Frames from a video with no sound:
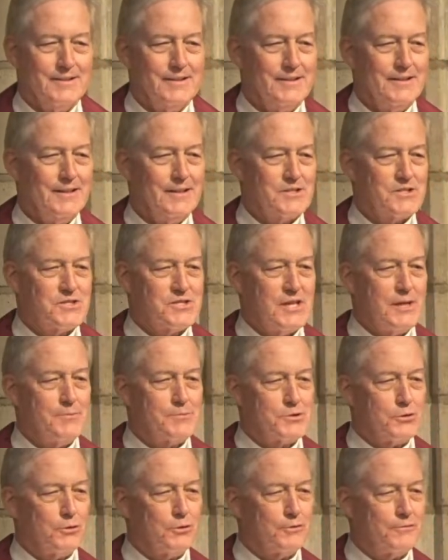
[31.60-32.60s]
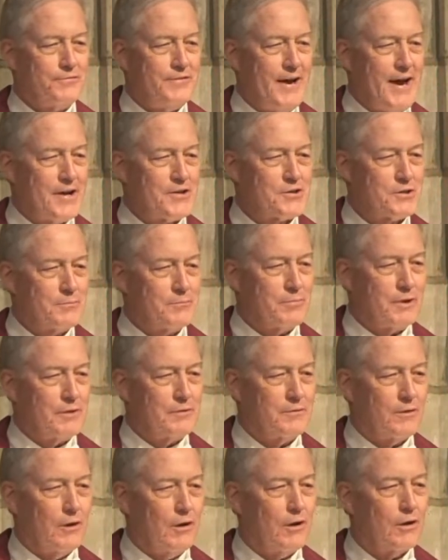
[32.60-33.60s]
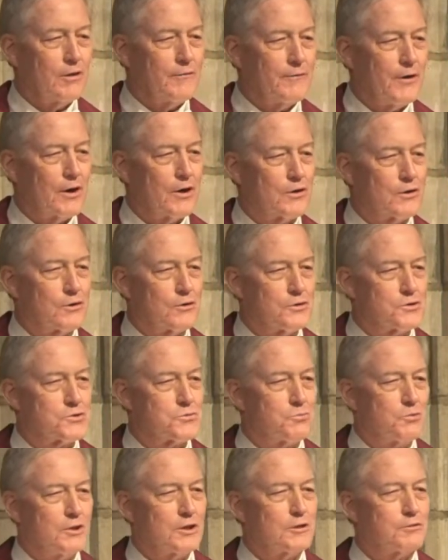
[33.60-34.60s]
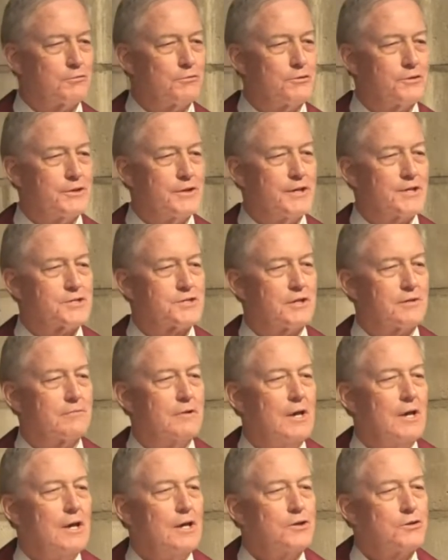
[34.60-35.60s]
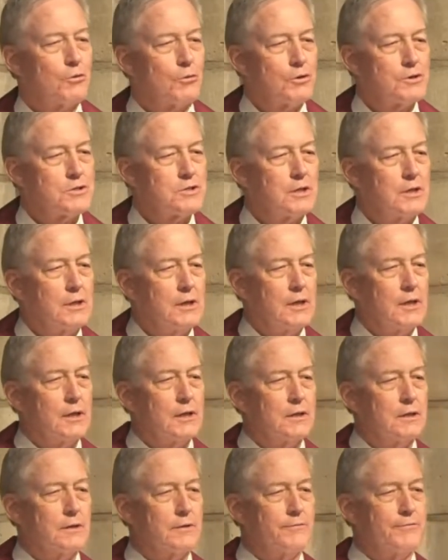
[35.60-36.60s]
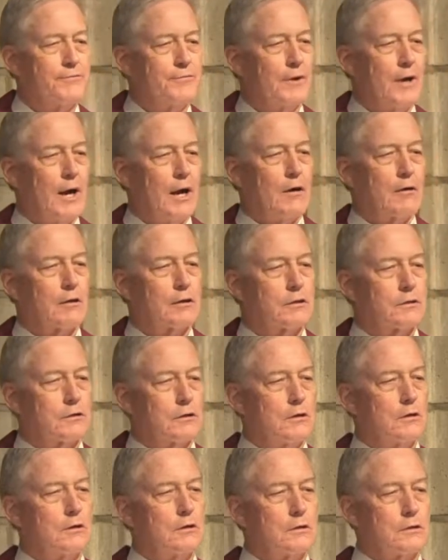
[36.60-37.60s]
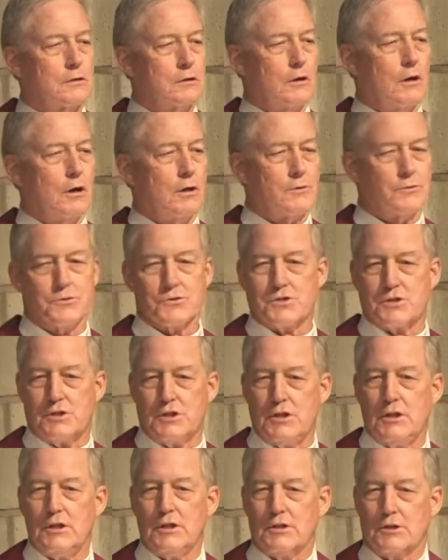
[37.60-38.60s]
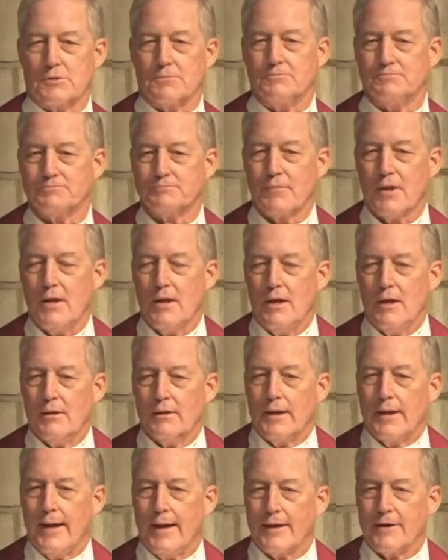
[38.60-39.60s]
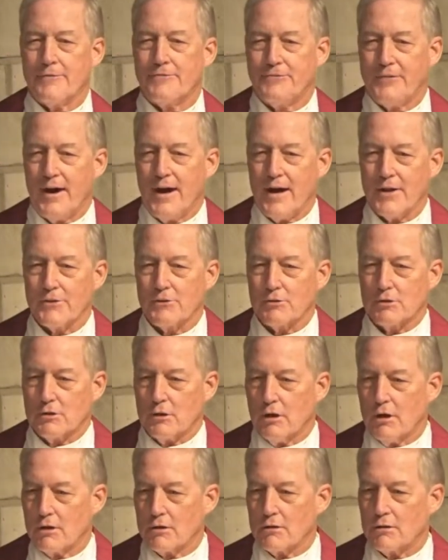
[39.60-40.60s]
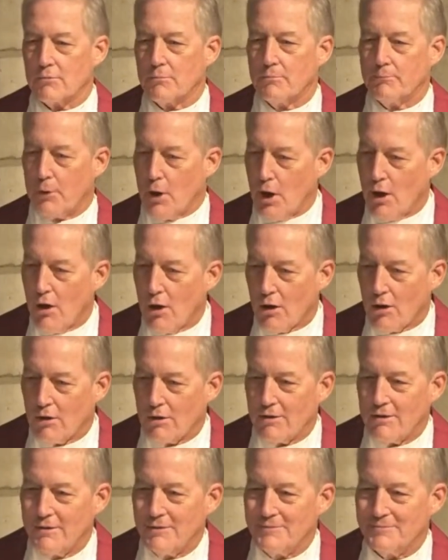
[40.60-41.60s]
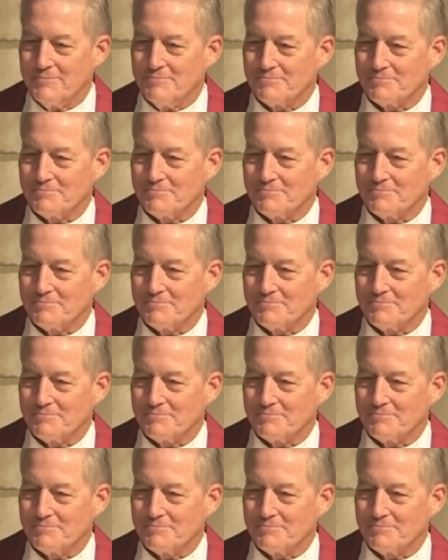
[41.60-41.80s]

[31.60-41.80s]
It seems old-fashioned, but all of our girls went through this, and towards the end of our third daughter's year, they had a father-daughter ball.